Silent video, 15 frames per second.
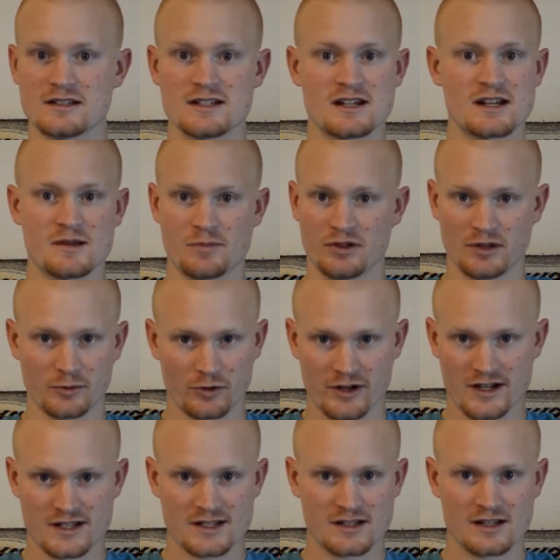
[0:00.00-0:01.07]
DNA
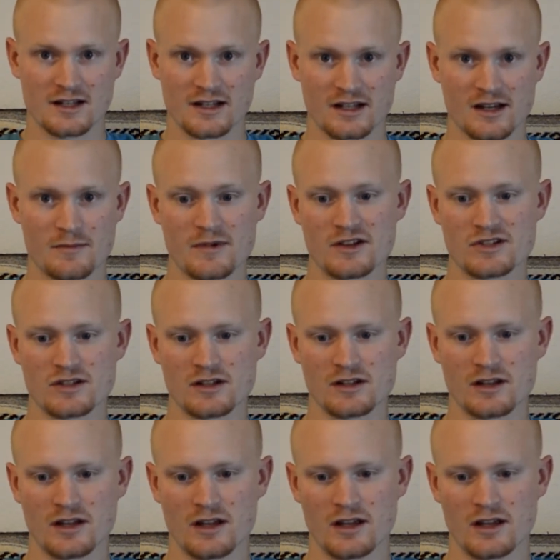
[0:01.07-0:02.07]
polymerase, like I mentioned.